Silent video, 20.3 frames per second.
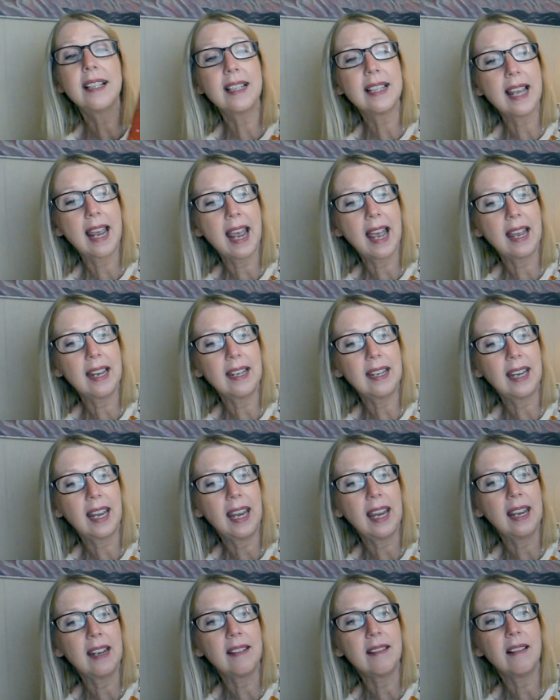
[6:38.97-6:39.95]
satin
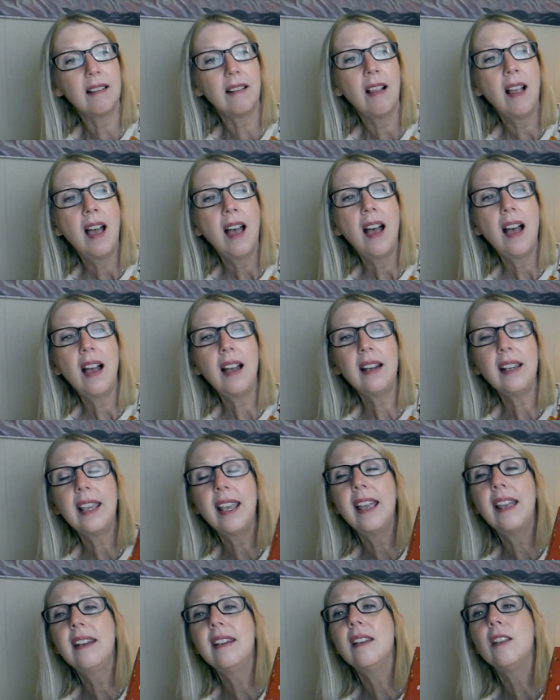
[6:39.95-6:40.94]
handle,
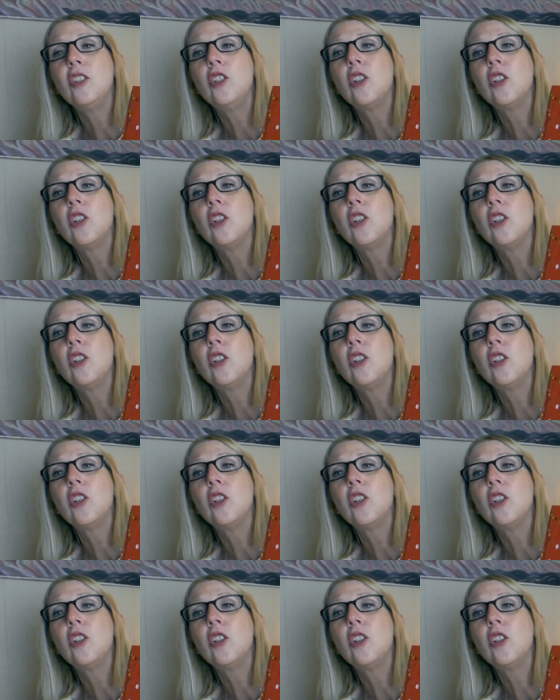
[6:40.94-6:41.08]
again,